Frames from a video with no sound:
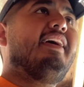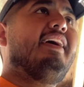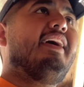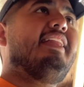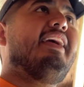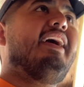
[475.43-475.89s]

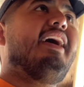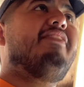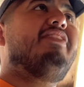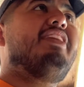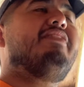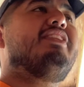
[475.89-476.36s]
And they
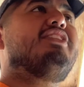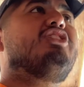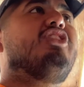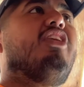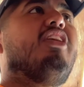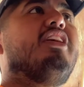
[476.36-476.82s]
haven't even
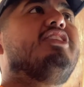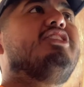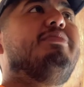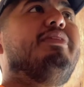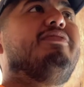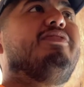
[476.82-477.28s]
charged
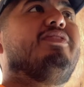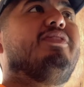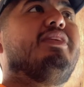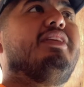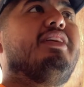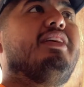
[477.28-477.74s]
me for
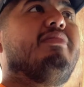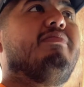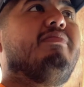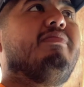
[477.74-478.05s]
them.